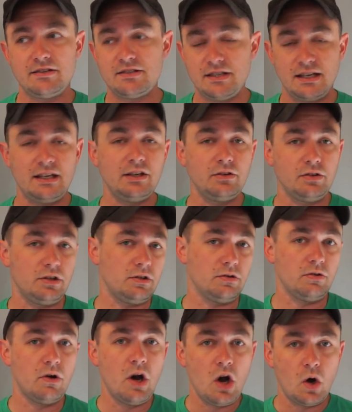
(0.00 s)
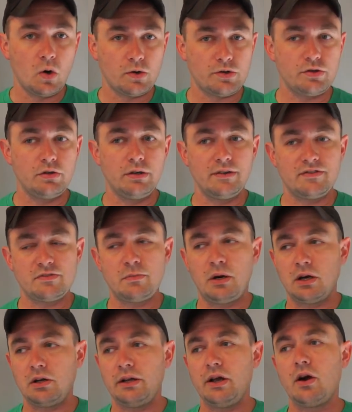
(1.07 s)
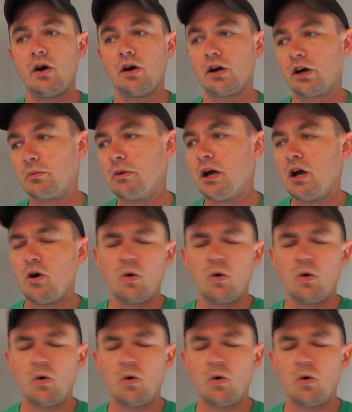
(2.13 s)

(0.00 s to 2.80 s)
to kill you or do grievous bodily harm